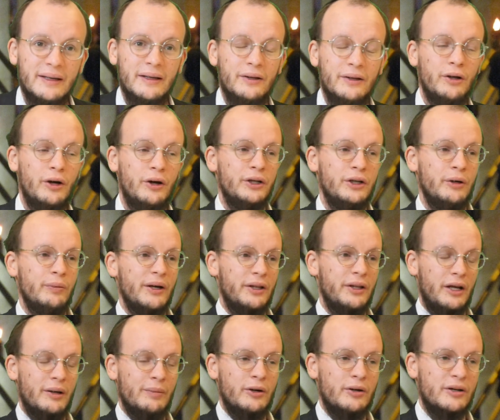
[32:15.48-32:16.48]
The only way the
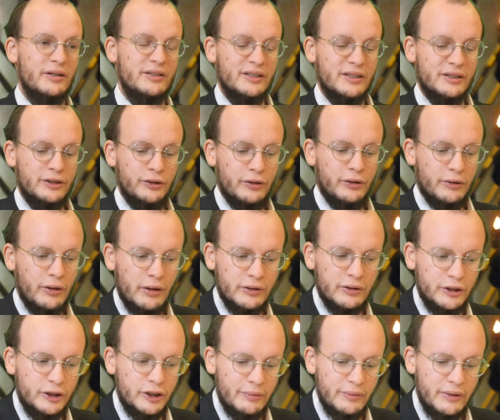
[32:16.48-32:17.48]
Gemara says that you can hold the
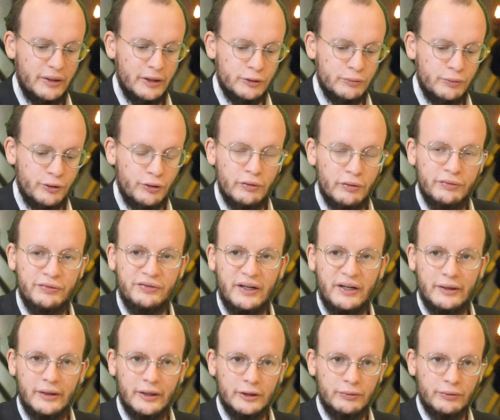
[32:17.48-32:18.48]
Shamir is with
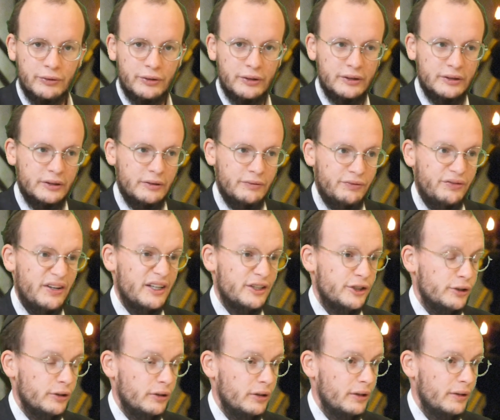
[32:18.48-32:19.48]
Oferet, which is a
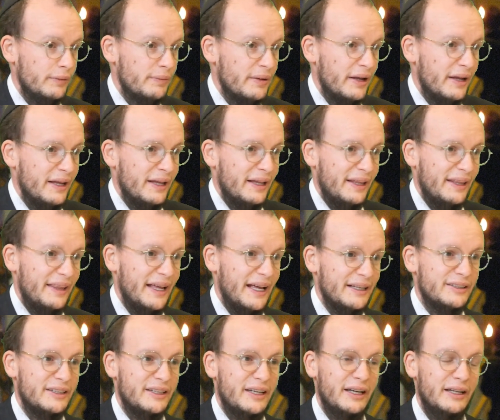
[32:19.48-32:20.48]
vessel
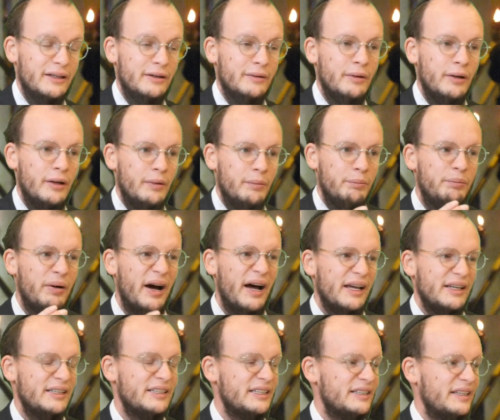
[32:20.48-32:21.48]
that can
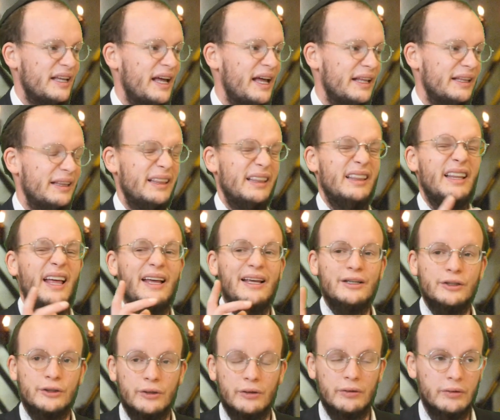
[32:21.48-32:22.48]
bystand
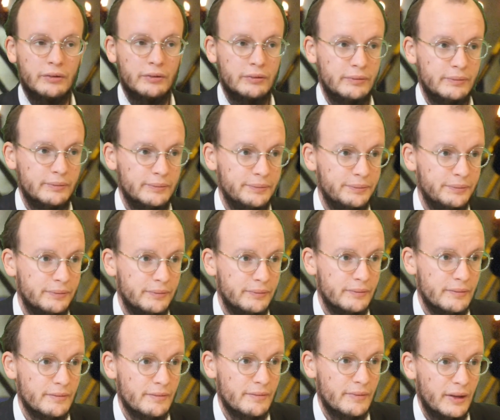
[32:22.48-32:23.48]
laser.
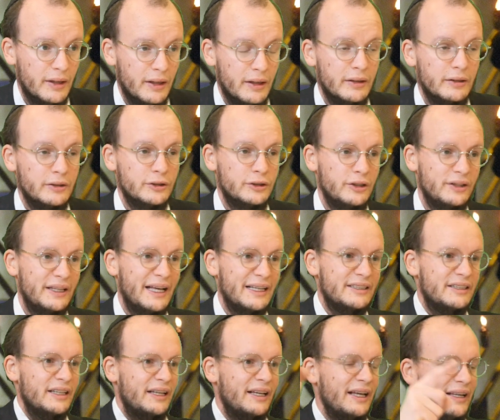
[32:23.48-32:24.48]
So that's
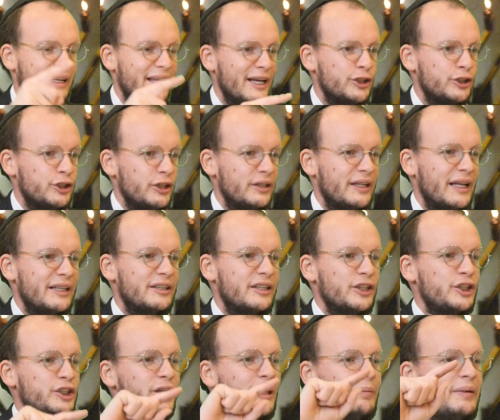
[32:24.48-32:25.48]
the connection that the
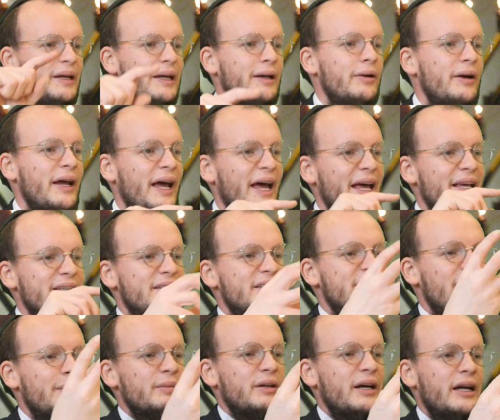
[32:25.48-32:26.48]
Shamir has
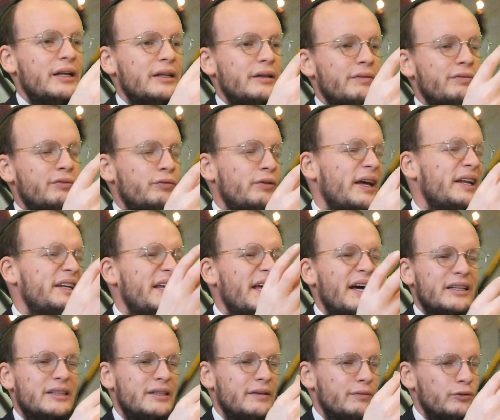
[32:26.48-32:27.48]
some kind of
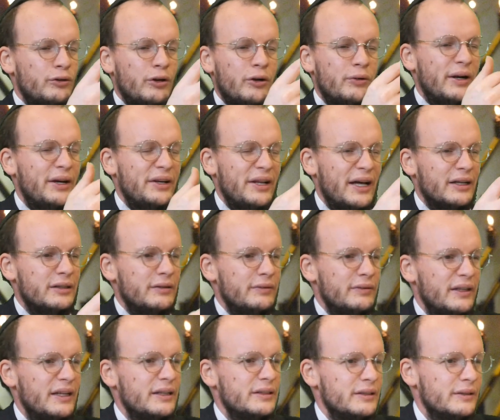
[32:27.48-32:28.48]
radioactive
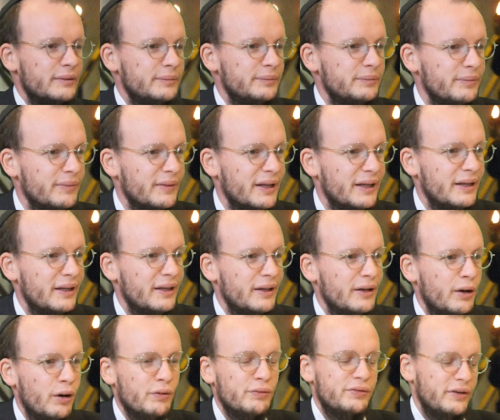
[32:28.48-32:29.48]
laser.
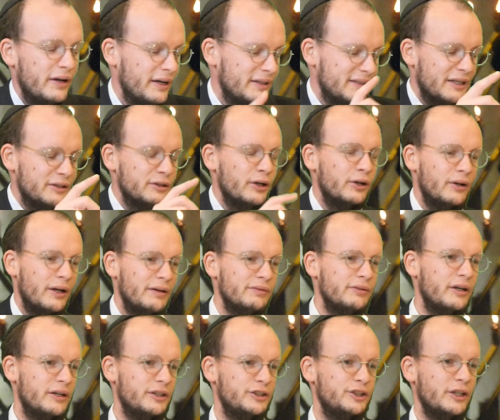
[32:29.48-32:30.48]
Oferet, I don't know, I've
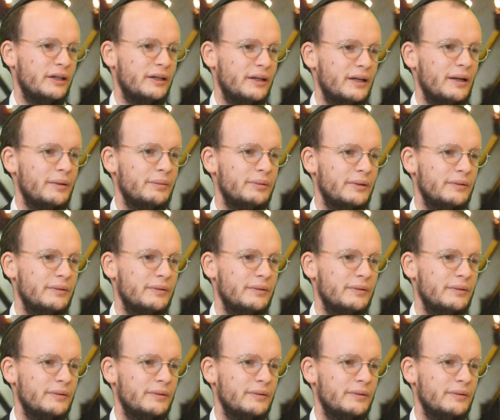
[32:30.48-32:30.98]
got to check it out.